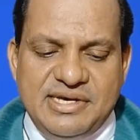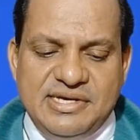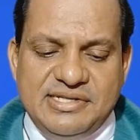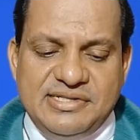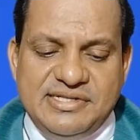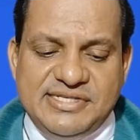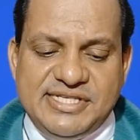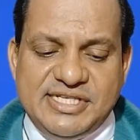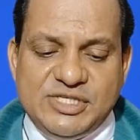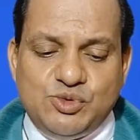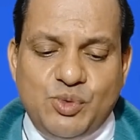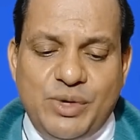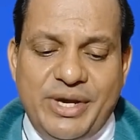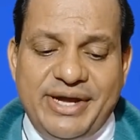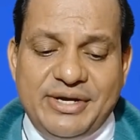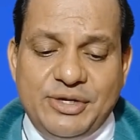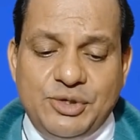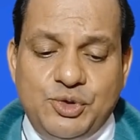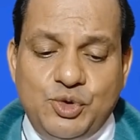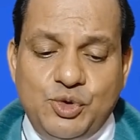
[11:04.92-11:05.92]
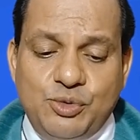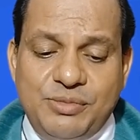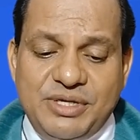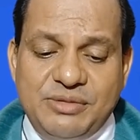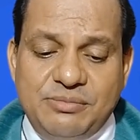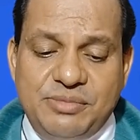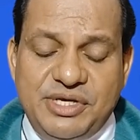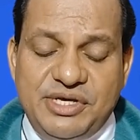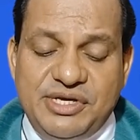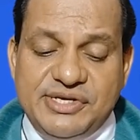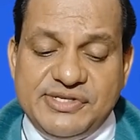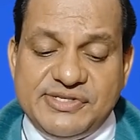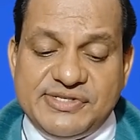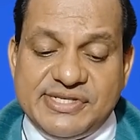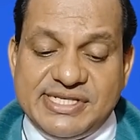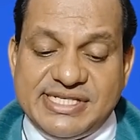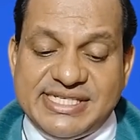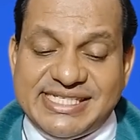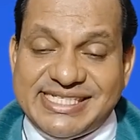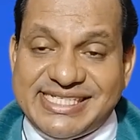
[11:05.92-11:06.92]
This is where human beings
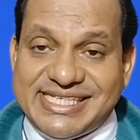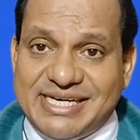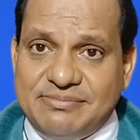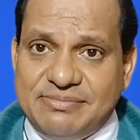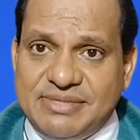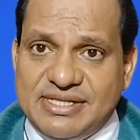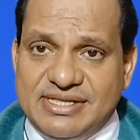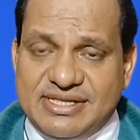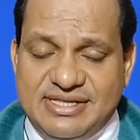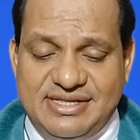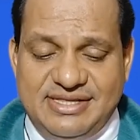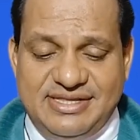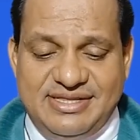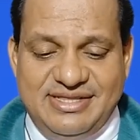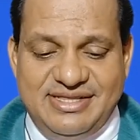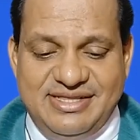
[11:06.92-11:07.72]
stumble.